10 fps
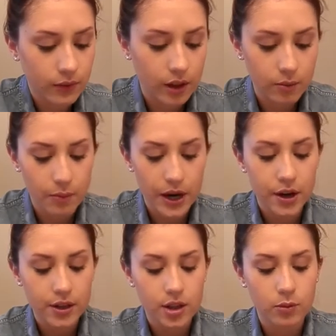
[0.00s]

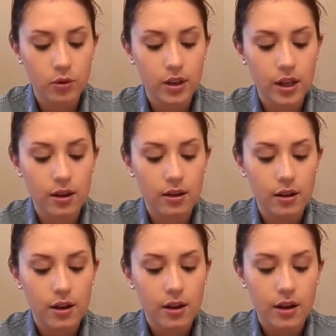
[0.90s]
Berry Smoothie.
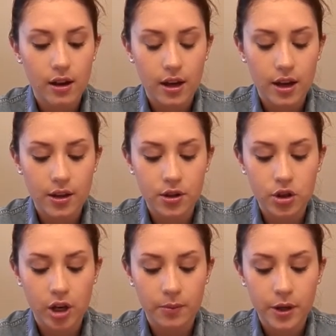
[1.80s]
And the
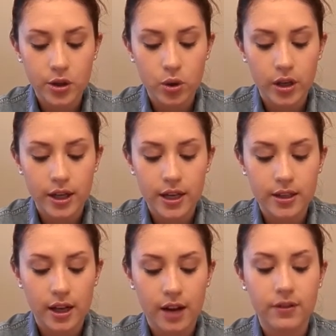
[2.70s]
Strawberry Shortcake is
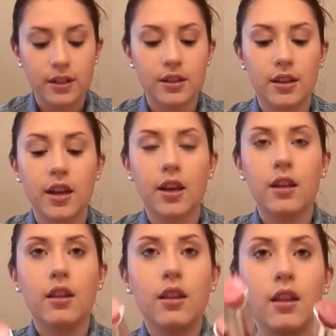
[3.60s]

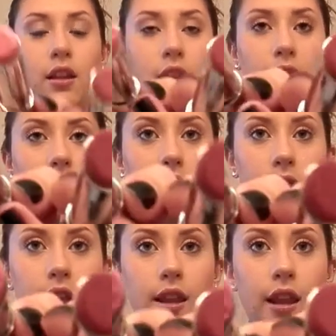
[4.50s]
obviously
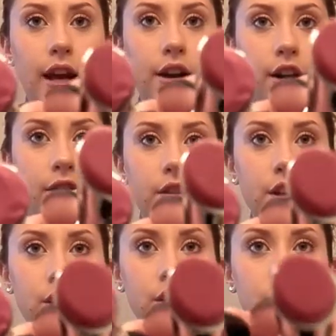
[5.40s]
the lighter of the
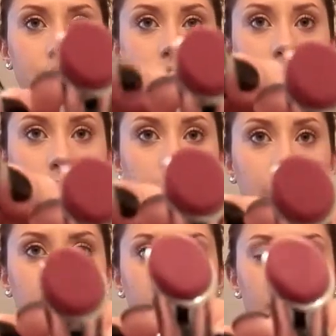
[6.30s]
two, this
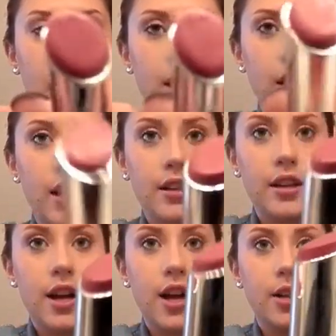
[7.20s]
one. And
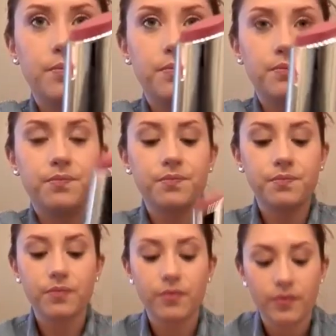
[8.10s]

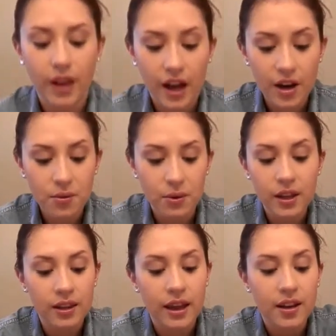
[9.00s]
I
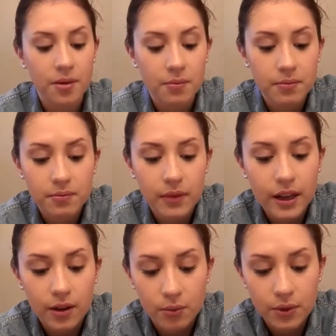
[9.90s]
really like them,
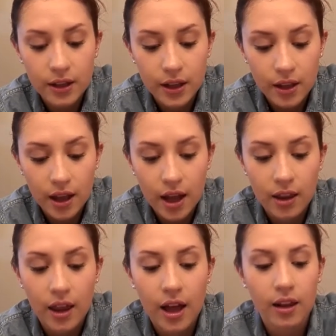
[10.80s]
like really a
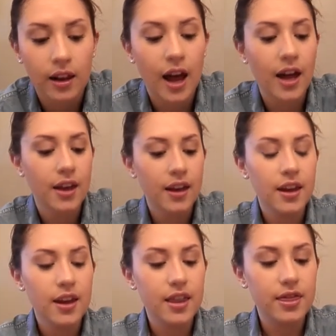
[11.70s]
lot.
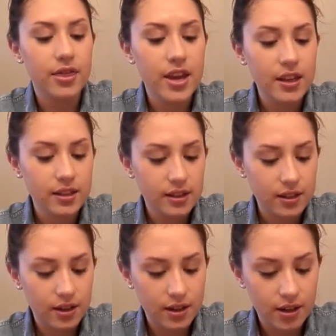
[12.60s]
This,
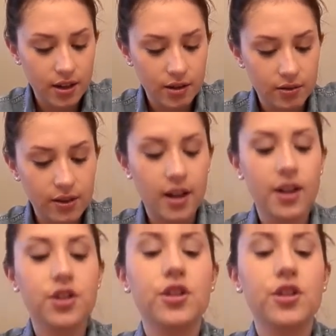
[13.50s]
oh gosh,